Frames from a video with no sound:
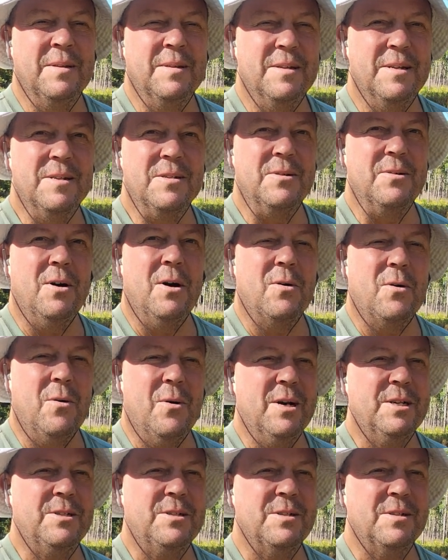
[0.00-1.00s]
These are all
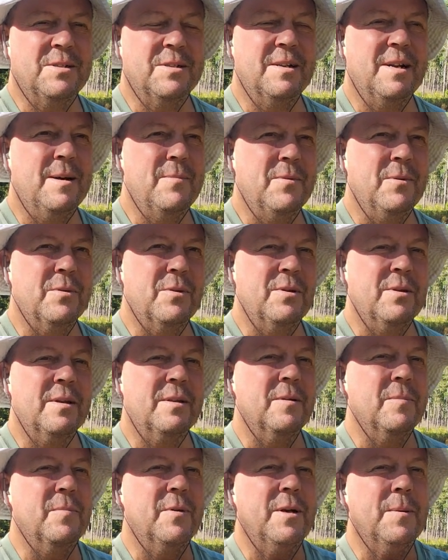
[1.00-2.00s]
questions that I don't
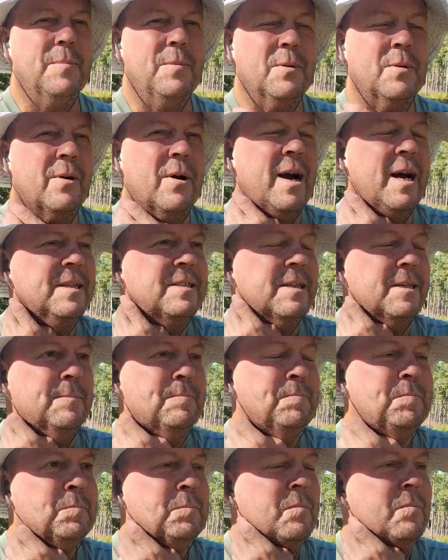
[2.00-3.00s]
think that people are asking.